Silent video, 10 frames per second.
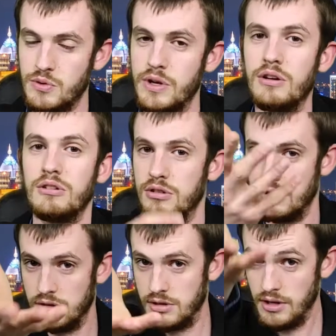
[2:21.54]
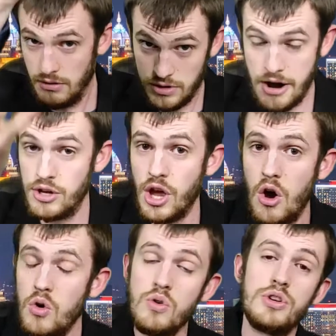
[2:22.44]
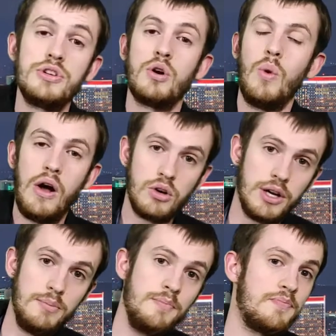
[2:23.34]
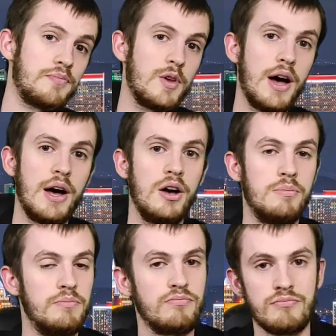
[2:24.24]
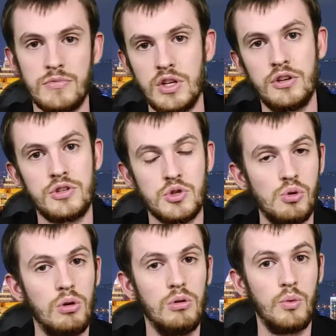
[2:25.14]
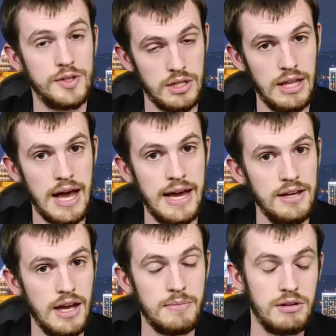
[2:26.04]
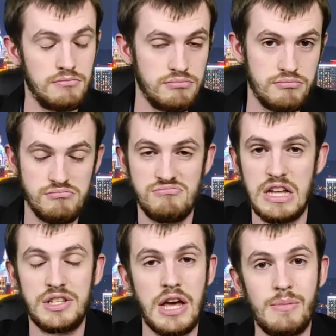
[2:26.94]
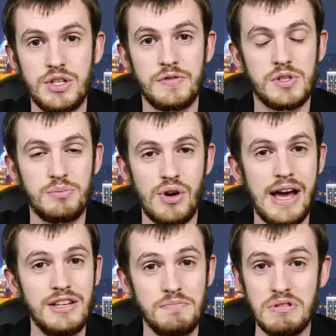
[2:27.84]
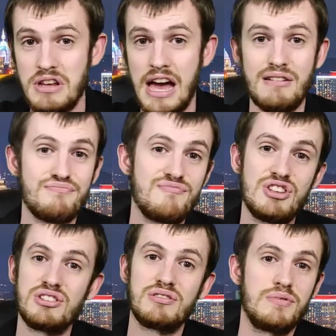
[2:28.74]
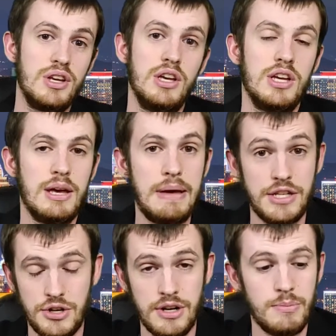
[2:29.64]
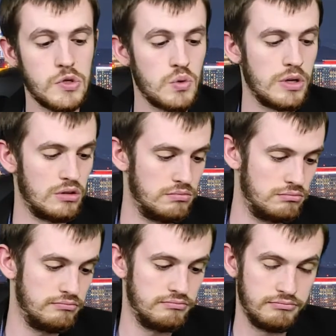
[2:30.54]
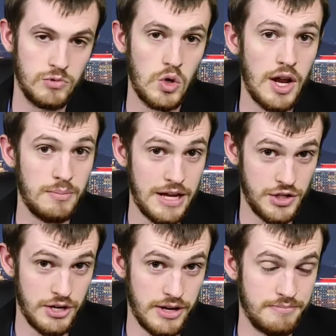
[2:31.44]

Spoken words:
are real. There you go. You're welcome. School was a lie. I mean, that's not much of a surprise, but yeah, just imaginary numbers are real. They're not imaginary.